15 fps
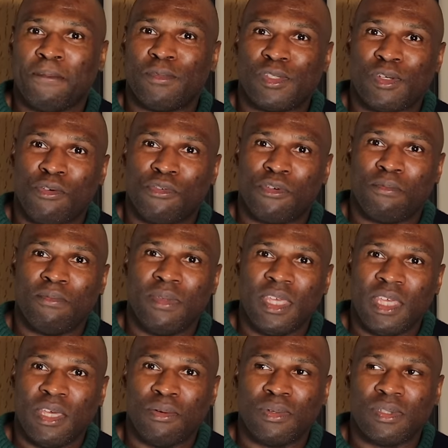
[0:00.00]
So for
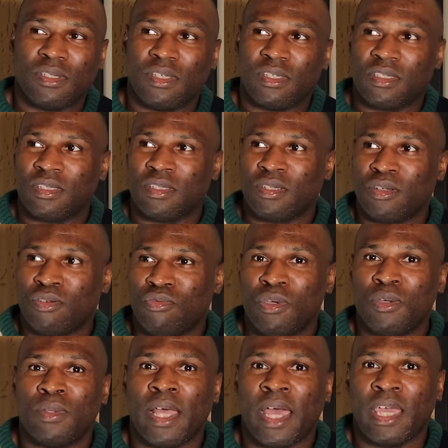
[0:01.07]
me, it was this
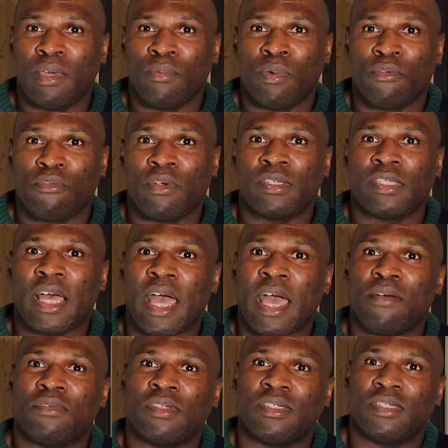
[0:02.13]
reuniting with friends that
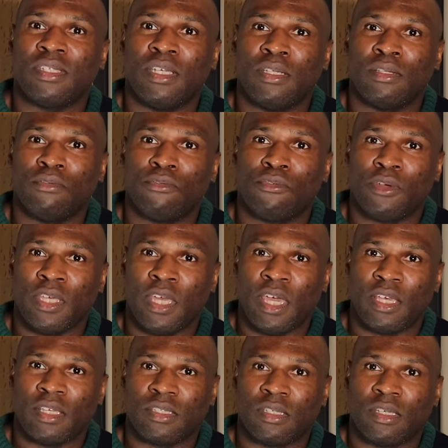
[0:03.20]
I haven't seen for
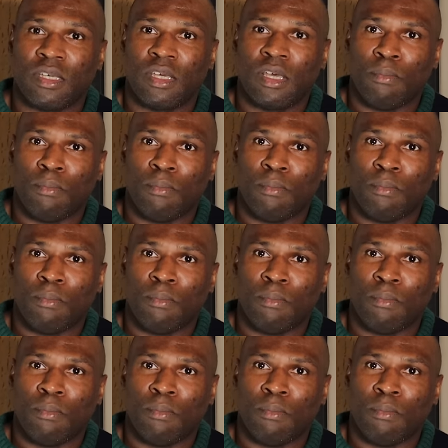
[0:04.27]
years.